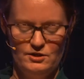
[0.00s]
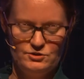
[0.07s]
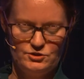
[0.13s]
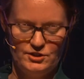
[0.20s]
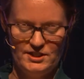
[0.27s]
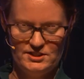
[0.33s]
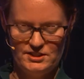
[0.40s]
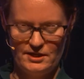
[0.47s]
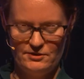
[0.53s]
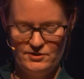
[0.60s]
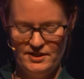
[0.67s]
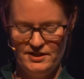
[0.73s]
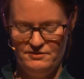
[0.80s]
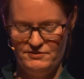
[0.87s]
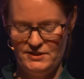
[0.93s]
So that's how
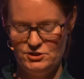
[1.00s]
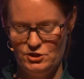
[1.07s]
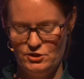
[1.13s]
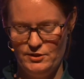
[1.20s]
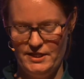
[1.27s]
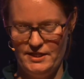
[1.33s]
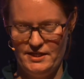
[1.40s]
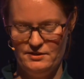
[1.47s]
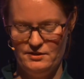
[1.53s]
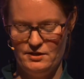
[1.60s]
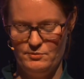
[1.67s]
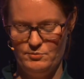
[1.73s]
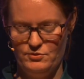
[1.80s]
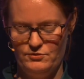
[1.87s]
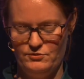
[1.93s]
they eventually ended
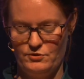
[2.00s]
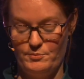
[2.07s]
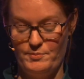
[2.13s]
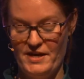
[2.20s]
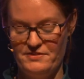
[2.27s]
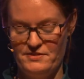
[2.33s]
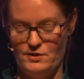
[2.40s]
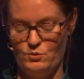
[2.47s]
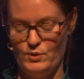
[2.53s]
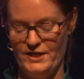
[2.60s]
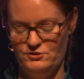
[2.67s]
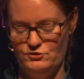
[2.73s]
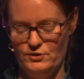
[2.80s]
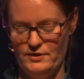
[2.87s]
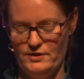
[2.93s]
up or made their
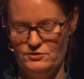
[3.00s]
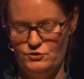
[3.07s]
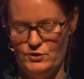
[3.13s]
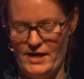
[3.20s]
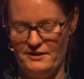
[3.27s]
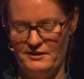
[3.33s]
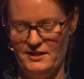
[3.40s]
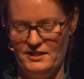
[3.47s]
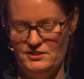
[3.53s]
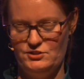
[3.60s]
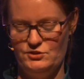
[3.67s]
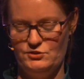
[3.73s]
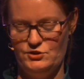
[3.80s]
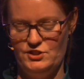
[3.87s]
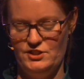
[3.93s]
way to
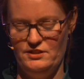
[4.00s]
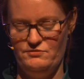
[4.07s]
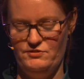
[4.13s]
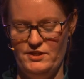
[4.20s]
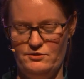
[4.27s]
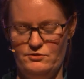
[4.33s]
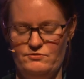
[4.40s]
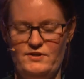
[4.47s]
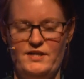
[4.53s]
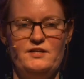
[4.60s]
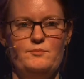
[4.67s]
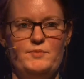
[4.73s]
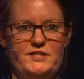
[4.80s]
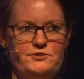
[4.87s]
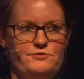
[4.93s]
Agadez to see if they could
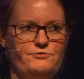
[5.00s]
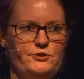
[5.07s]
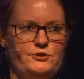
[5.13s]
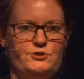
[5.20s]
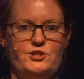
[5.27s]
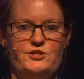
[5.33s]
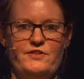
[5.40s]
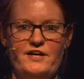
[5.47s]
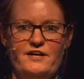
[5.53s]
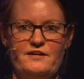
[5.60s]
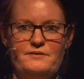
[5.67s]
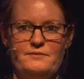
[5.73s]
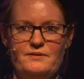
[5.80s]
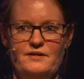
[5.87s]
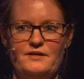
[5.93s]
find a better future
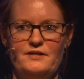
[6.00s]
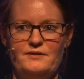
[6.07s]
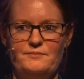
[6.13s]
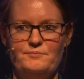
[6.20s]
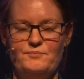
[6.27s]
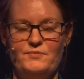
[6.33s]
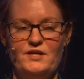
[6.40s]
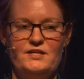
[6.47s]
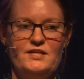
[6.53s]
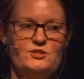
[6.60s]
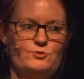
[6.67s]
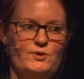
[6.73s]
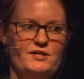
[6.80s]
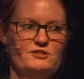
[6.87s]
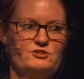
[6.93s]
there. And
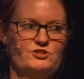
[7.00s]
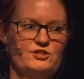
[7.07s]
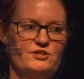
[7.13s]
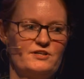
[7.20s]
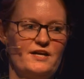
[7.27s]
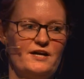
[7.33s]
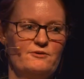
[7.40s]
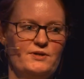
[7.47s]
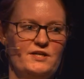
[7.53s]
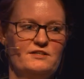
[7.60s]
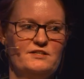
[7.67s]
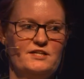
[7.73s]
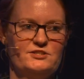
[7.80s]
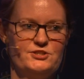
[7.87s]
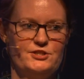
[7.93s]
that's where they're stuck now in
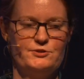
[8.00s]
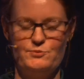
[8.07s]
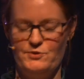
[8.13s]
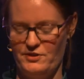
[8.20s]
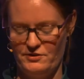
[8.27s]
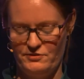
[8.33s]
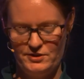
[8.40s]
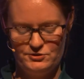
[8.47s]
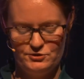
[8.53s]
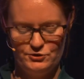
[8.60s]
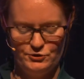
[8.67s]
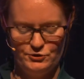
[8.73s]
the desert with nothing to